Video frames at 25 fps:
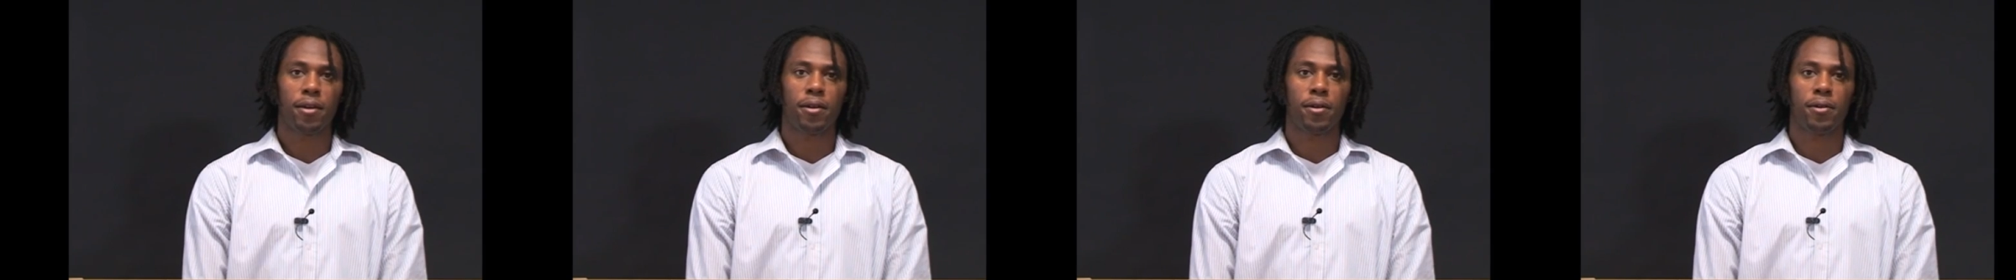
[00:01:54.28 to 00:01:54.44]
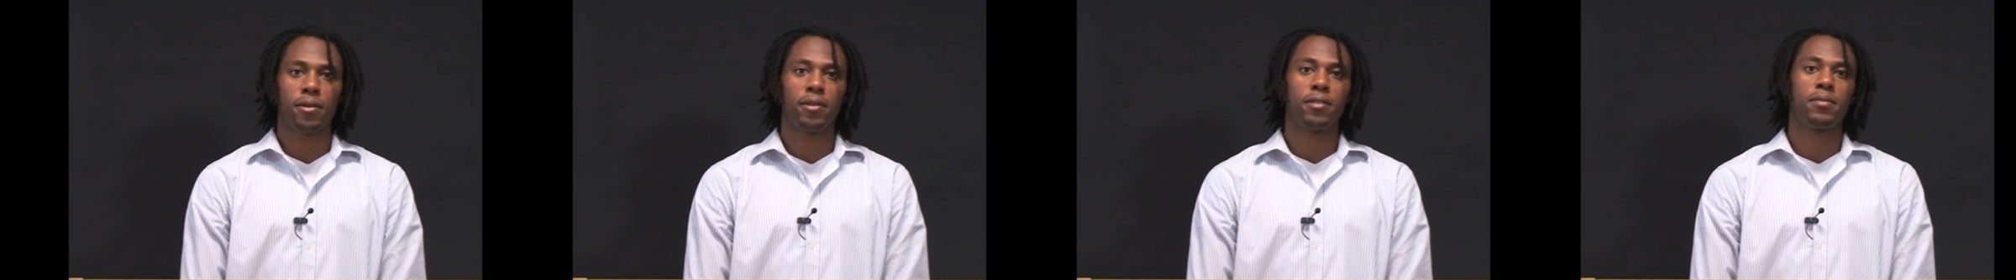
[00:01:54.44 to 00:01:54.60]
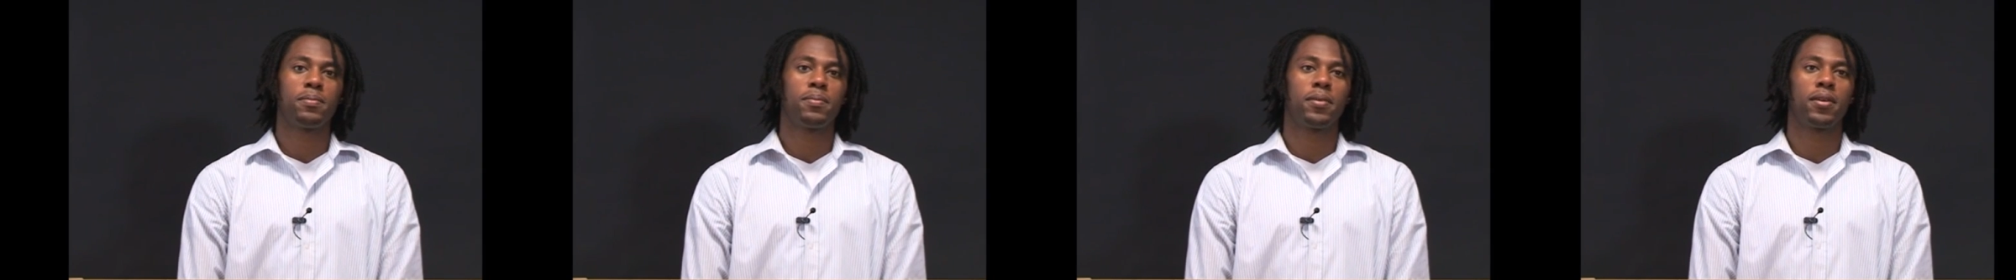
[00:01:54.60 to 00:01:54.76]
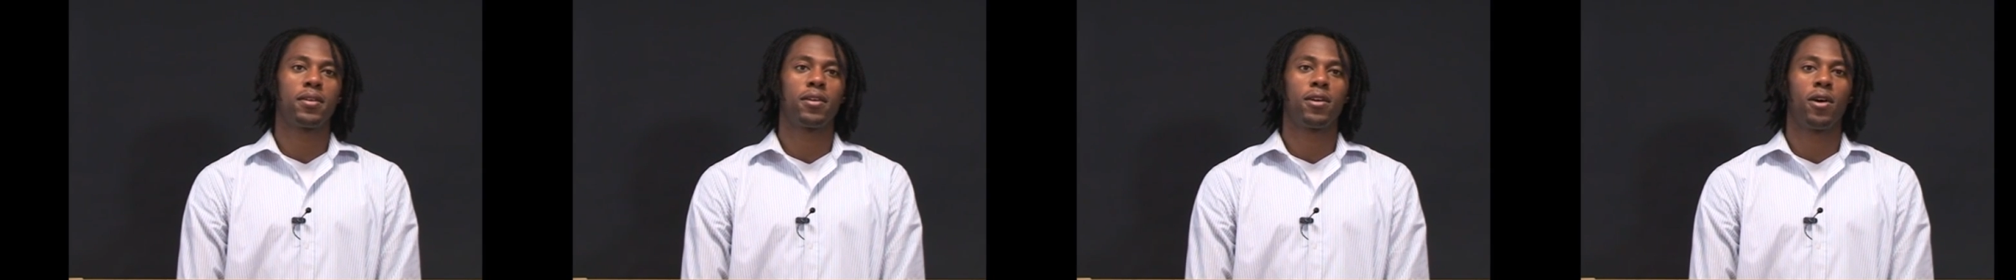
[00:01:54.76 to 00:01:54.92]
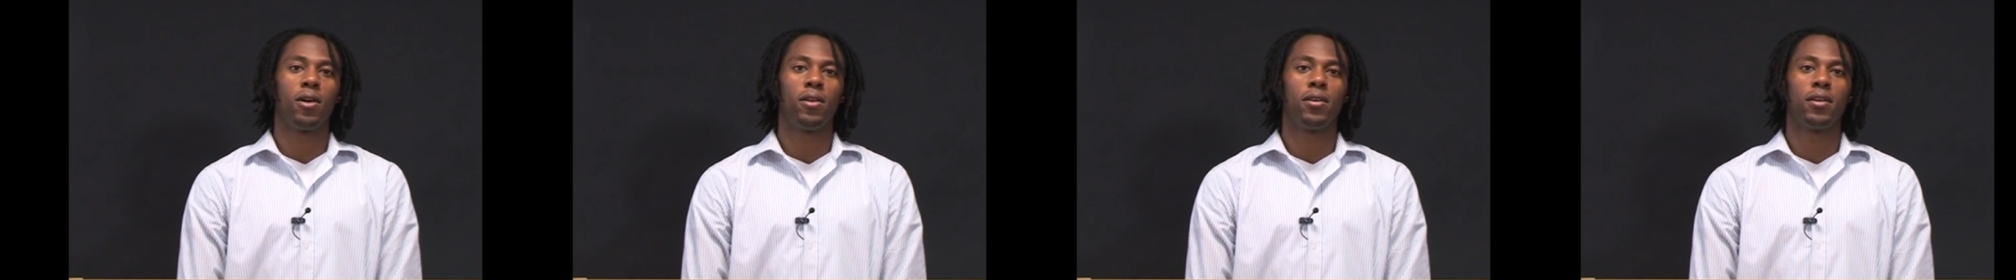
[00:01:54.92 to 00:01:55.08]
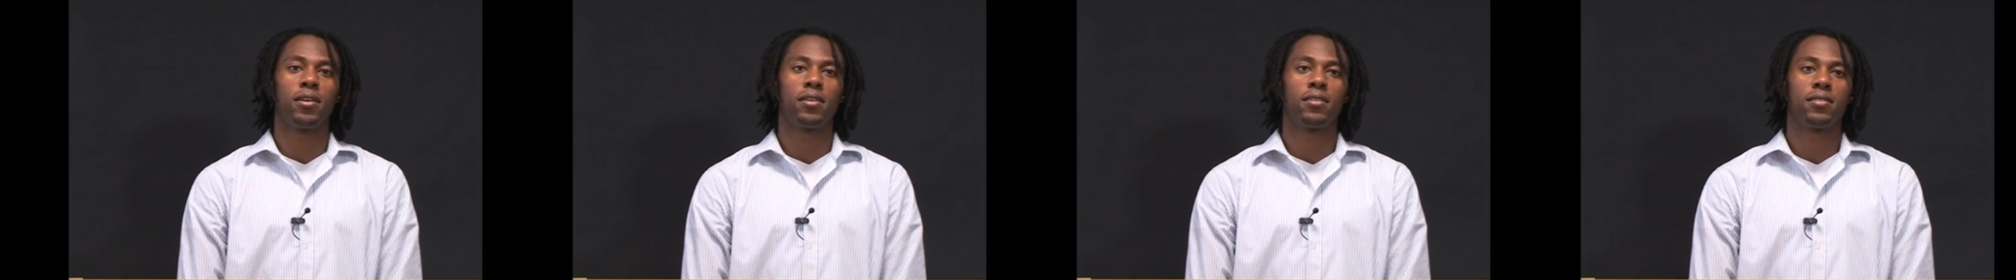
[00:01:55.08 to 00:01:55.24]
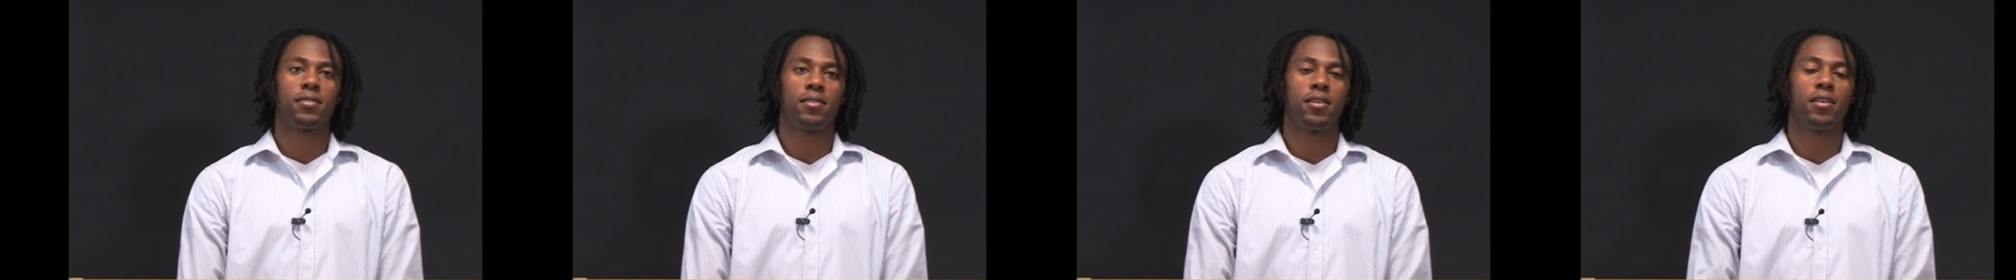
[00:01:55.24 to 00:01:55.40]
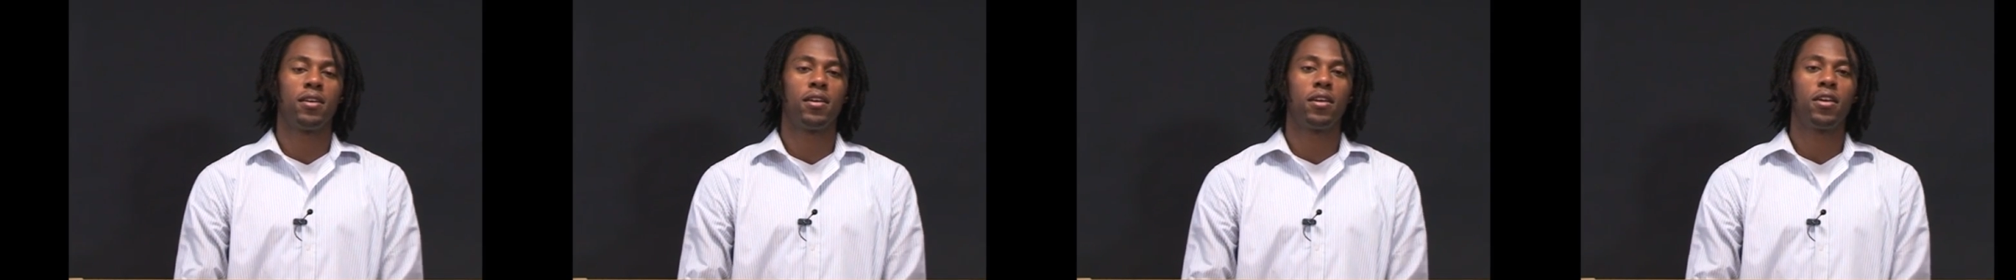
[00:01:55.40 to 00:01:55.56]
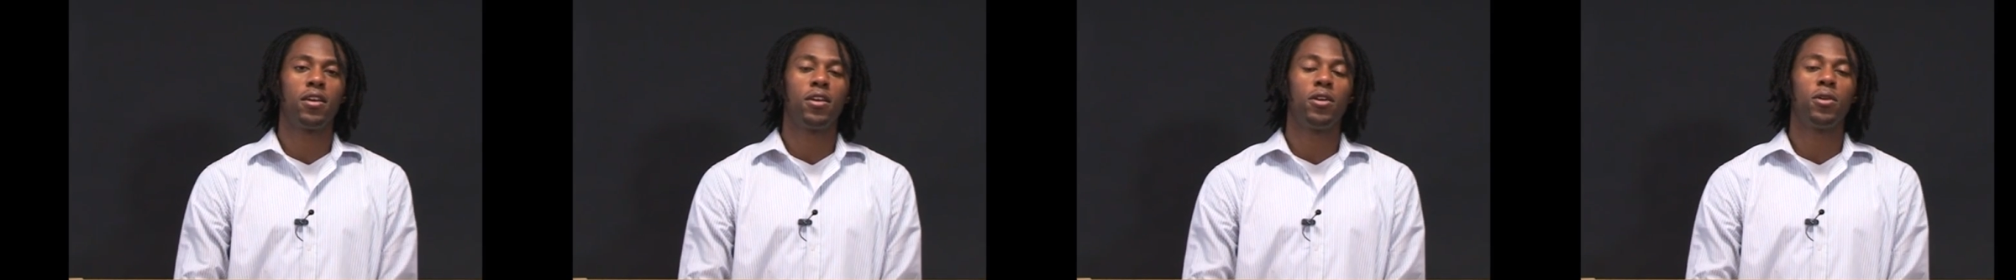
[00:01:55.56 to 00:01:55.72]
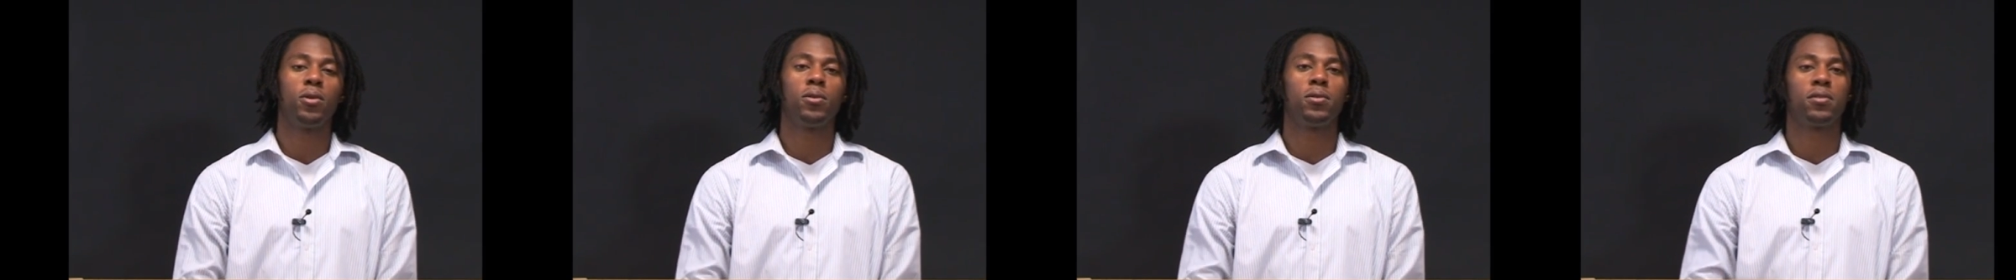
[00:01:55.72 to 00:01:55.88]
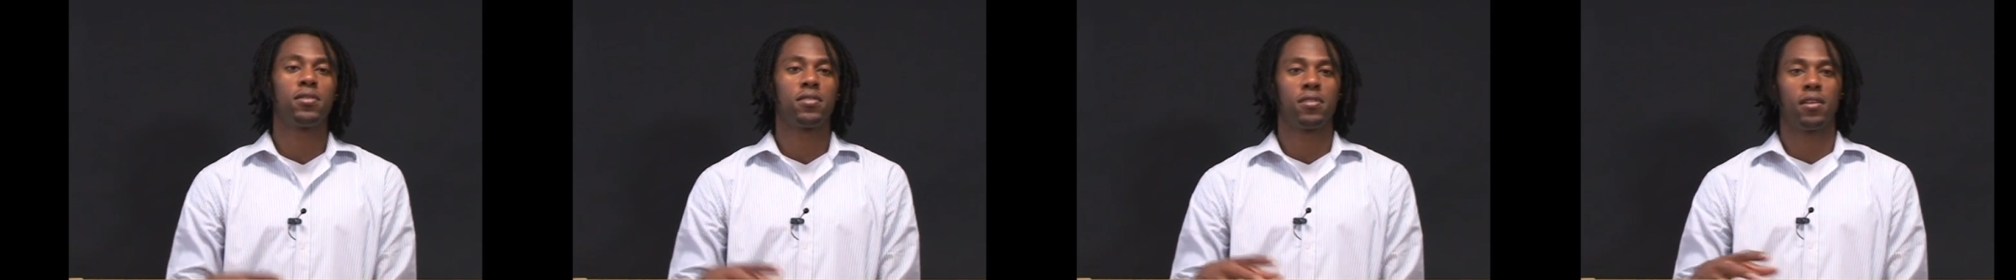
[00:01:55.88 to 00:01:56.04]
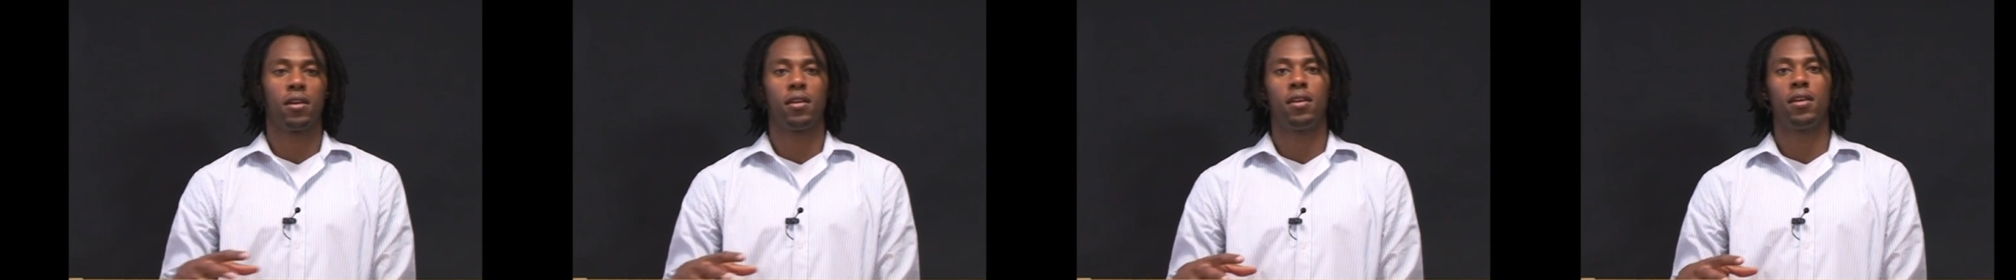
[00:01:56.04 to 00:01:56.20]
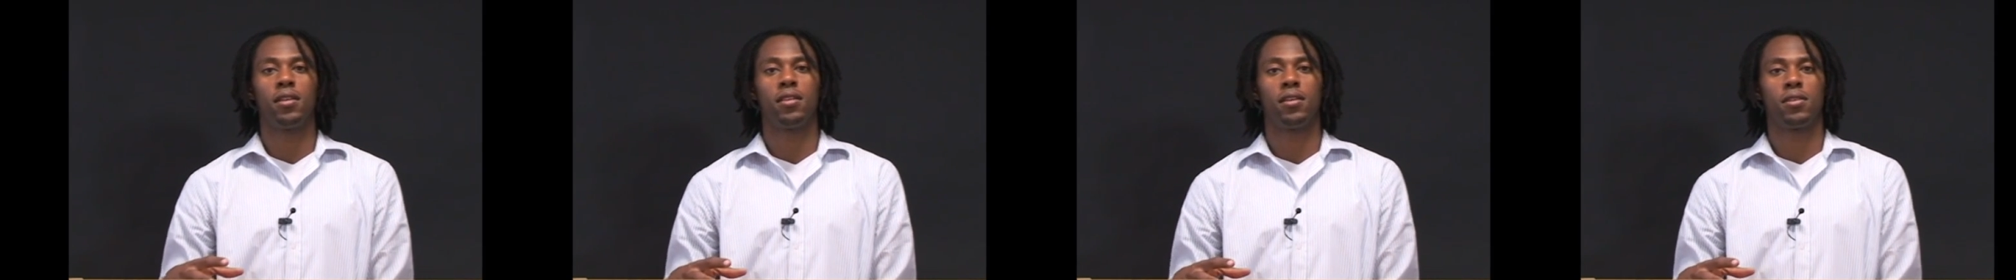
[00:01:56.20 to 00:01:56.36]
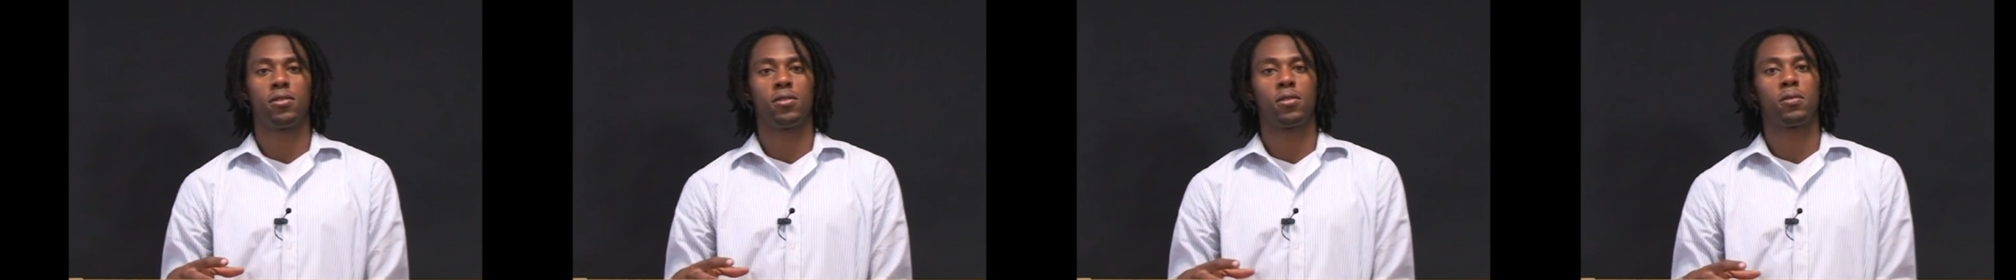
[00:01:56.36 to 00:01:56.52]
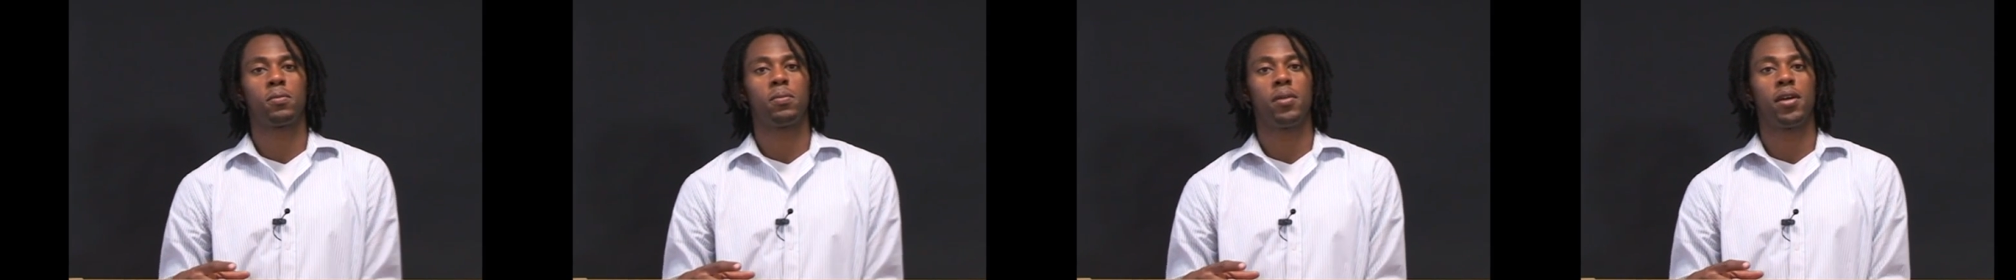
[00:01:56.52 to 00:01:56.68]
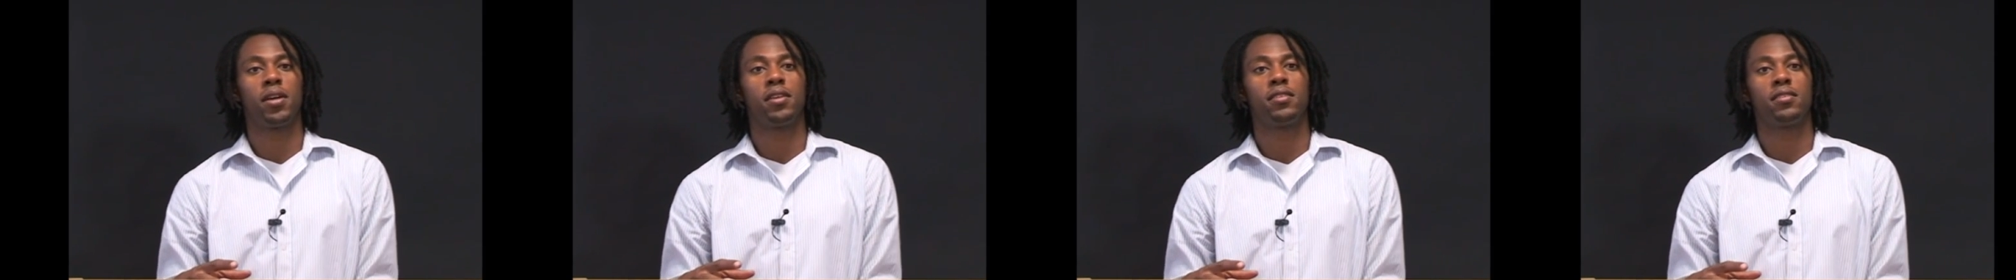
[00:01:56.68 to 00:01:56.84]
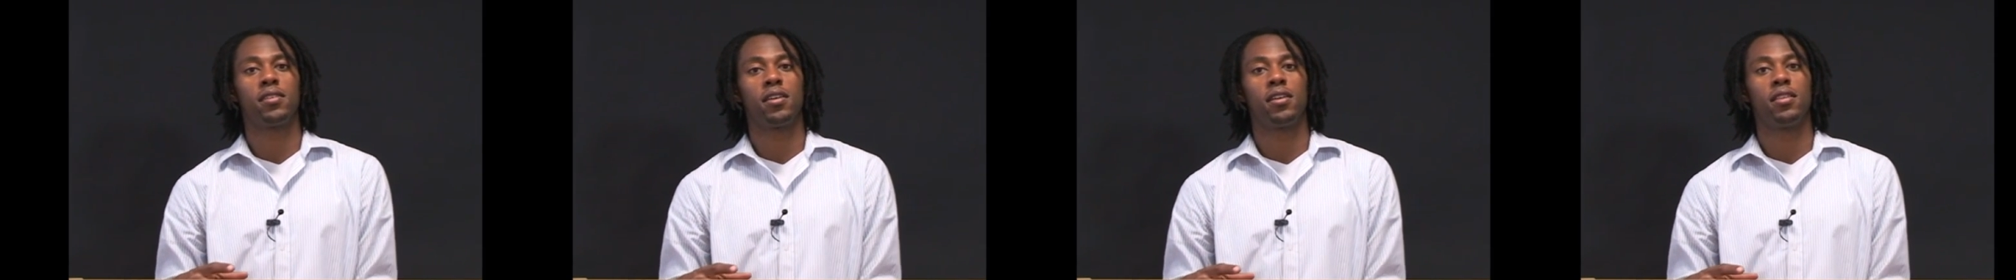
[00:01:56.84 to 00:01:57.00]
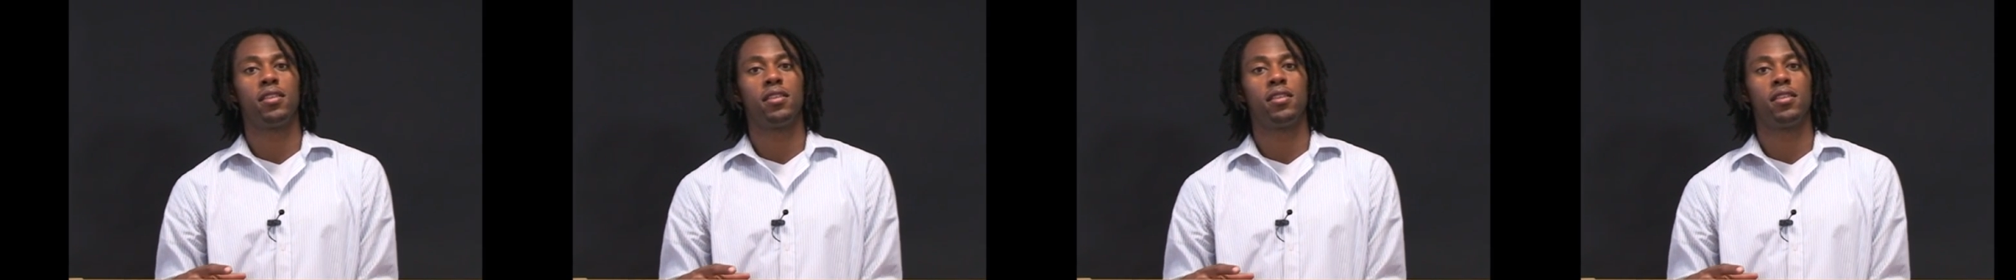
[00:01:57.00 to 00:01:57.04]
Crisp and colleagues did a huge study that took place